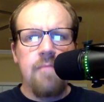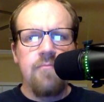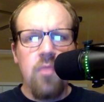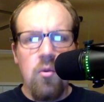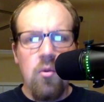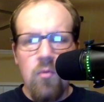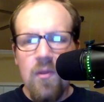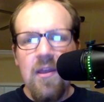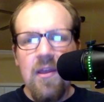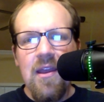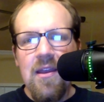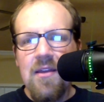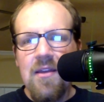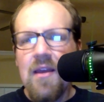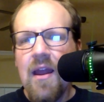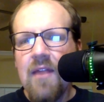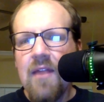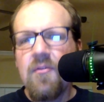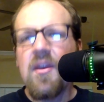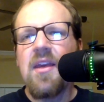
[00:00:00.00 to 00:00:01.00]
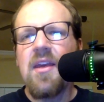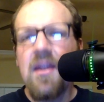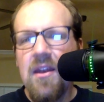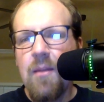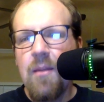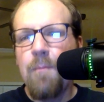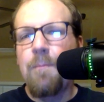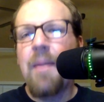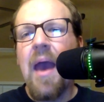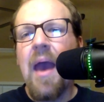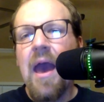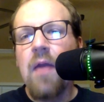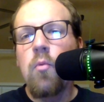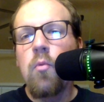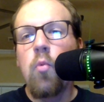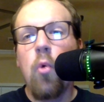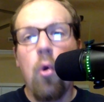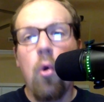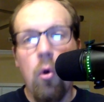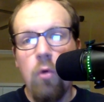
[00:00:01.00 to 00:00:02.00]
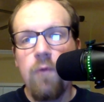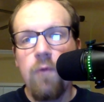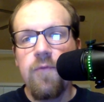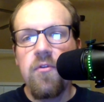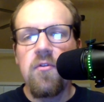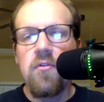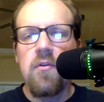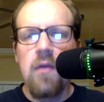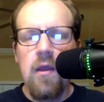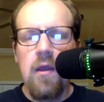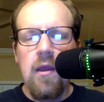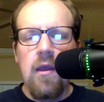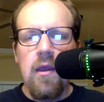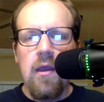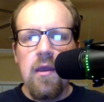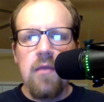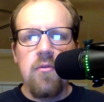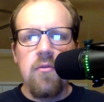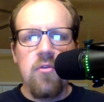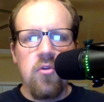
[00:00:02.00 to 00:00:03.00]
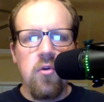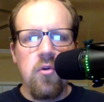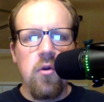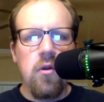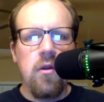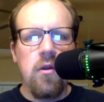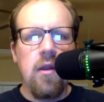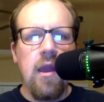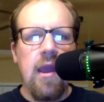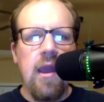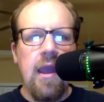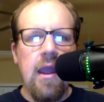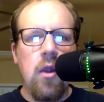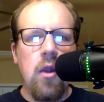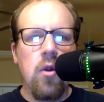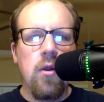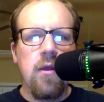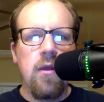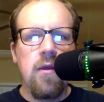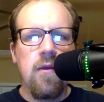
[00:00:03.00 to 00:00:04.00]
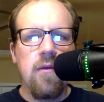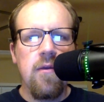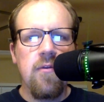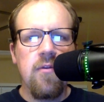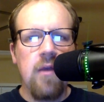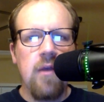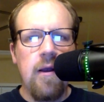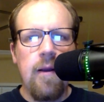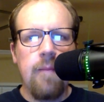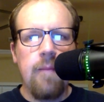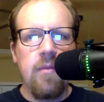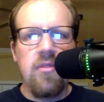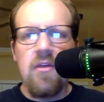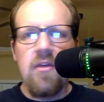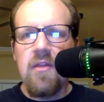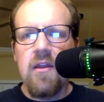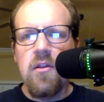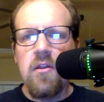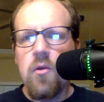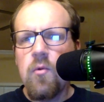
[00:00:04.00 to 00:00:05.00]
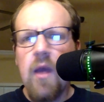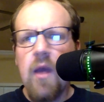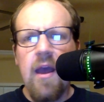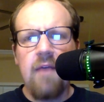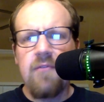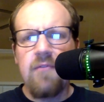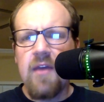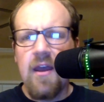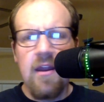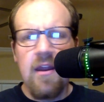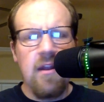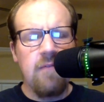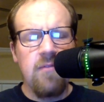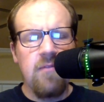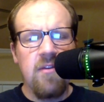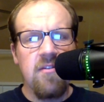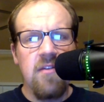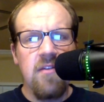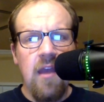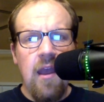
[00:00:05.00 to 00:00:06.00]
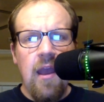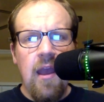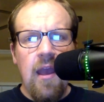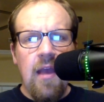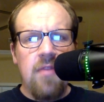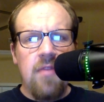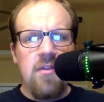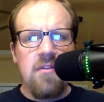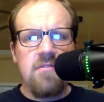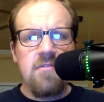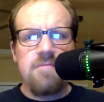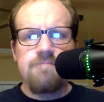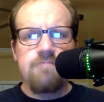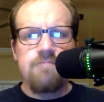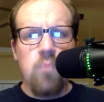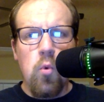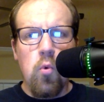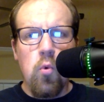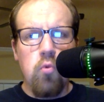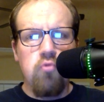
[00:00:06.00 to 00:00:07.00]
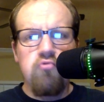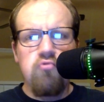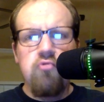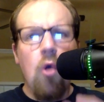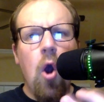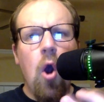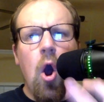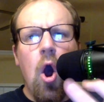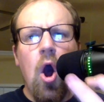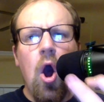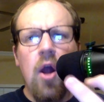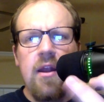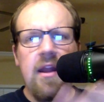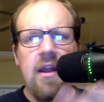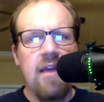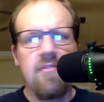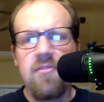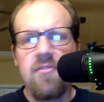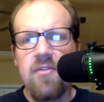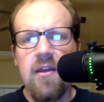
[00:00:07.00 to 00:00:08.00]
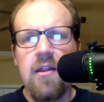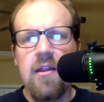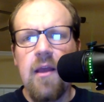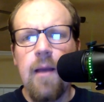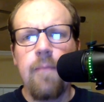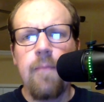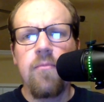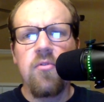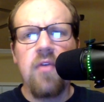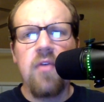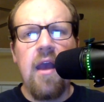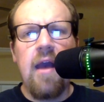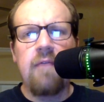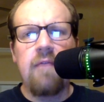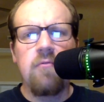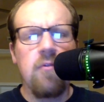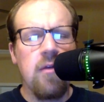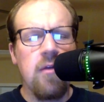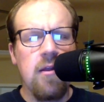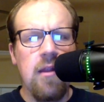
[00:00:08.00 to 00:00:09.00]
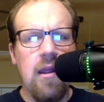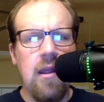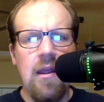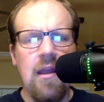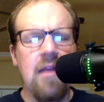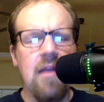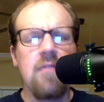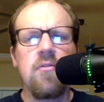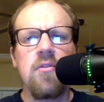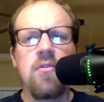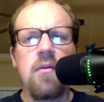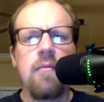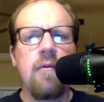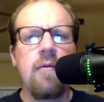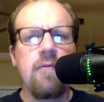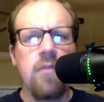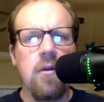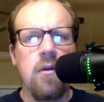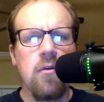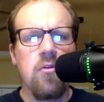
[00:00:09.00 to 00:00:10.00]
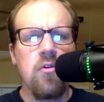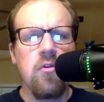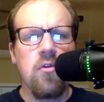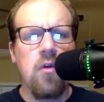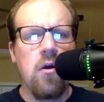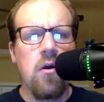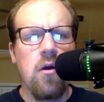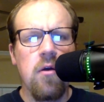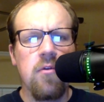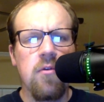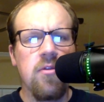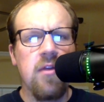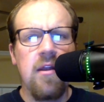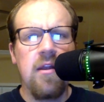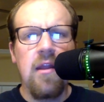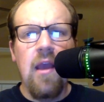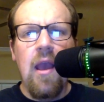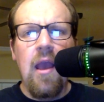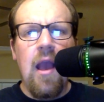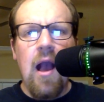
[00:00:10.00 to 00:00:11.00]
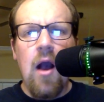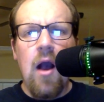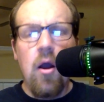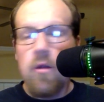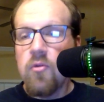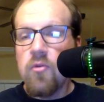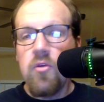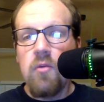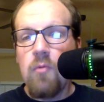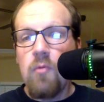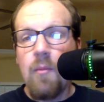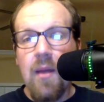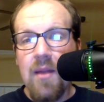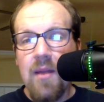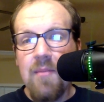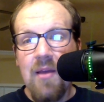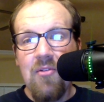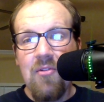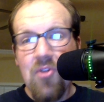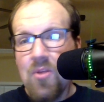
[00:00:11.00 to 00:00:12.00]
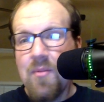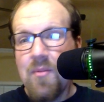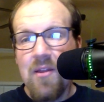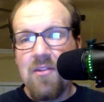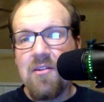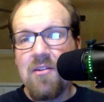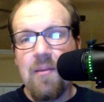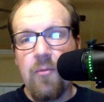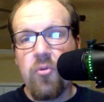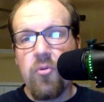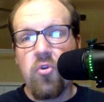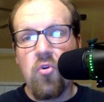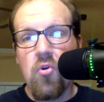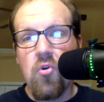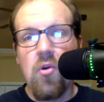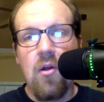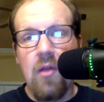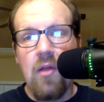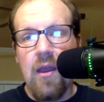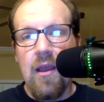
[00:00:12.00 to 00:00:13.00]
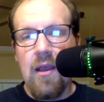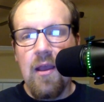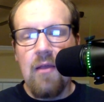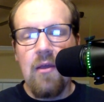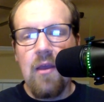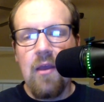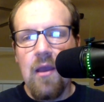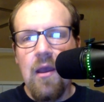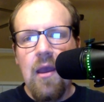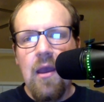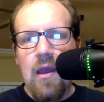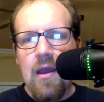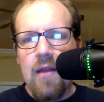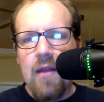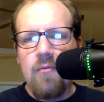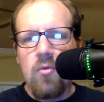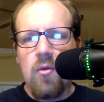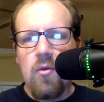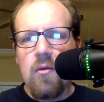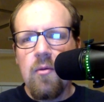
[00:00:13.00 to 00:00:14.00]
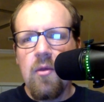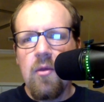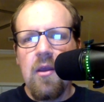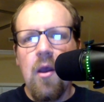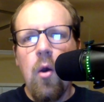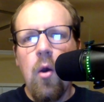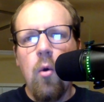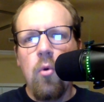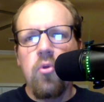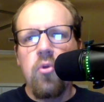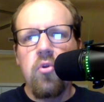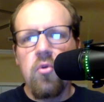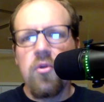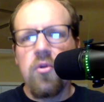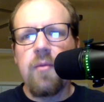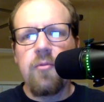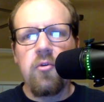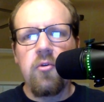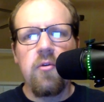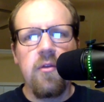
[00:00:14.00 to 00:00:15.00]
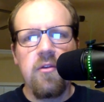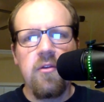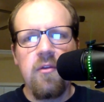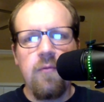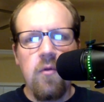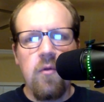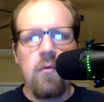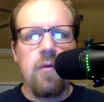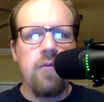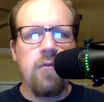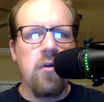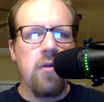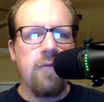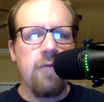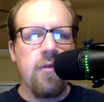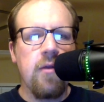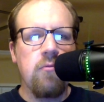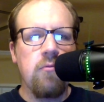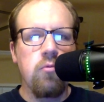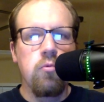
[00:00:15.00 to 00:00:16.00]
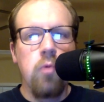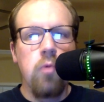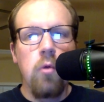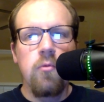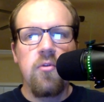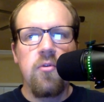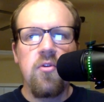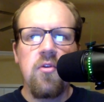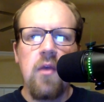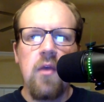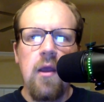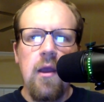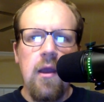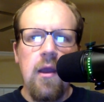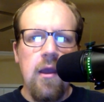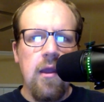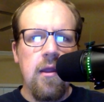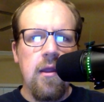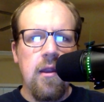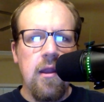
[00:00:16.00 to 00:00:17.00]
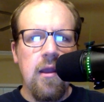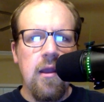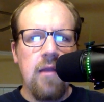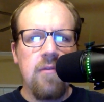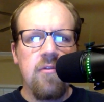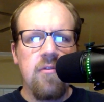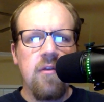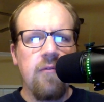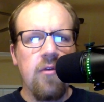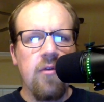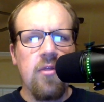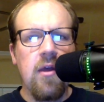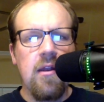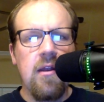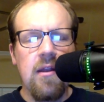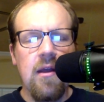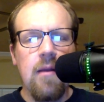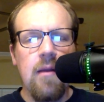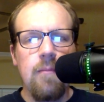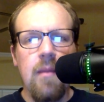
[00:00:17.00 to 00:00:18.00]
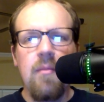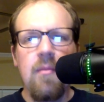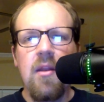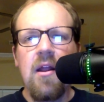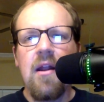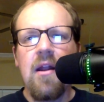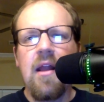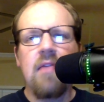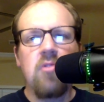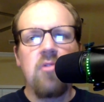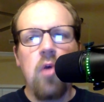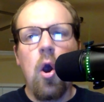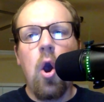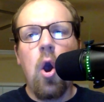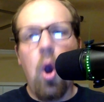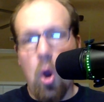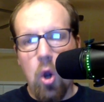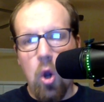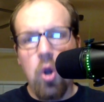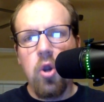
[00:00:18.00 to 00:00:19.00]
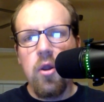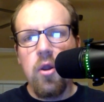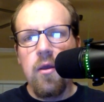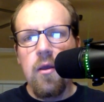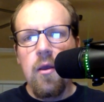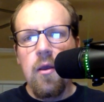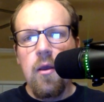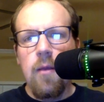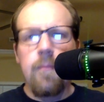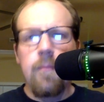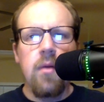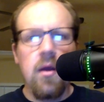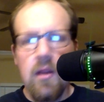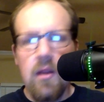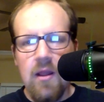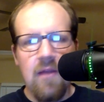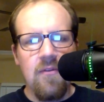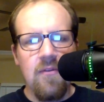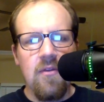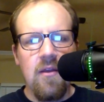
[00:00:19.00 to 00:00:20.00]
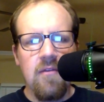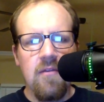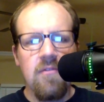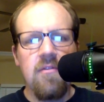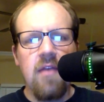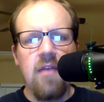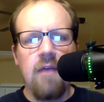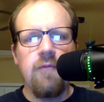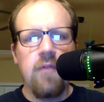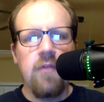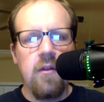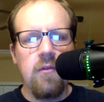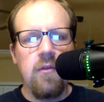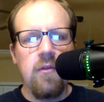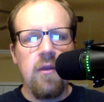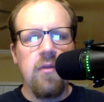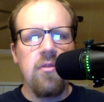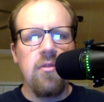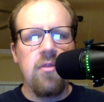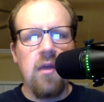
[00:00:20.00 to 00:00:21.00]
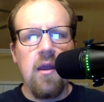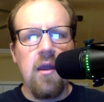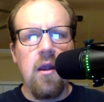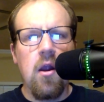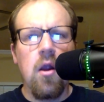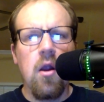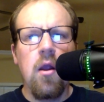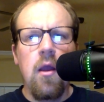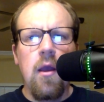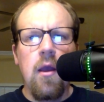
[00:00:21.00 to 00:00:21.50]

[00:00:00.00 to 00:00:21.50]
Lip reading: really kind of akin to Bad Wolves in certain areas, but then they do have kind of this rawness that comes after it in some of their songs that honestly reminded me a little bit of Sepultura, like kind of like old school Sepultura, like stuff you would have heard of, like Roots and stuff like that. Maybe not as hard, but it's definitely there.